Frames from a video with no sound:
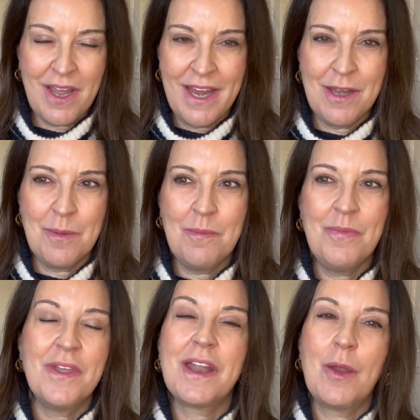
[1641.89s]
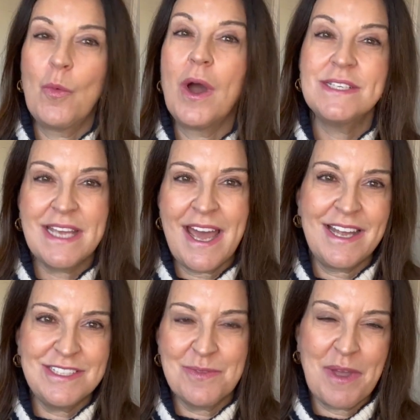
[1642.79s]
item that I want to
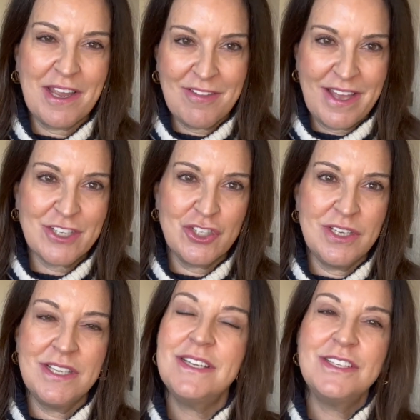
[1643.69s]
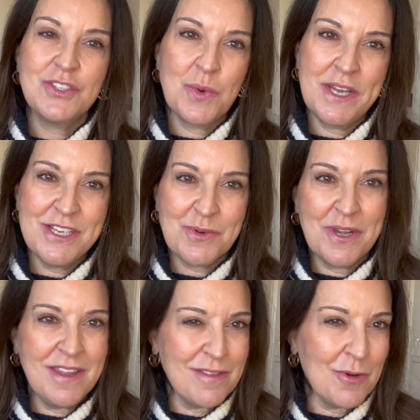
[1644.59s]
add to my collection in
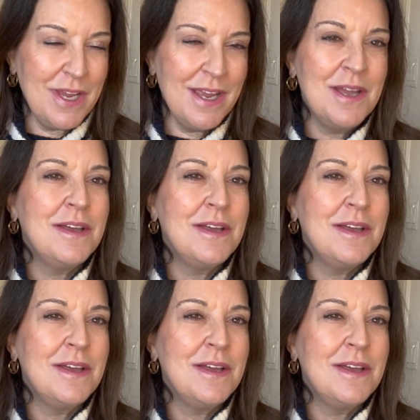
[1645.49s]
2023.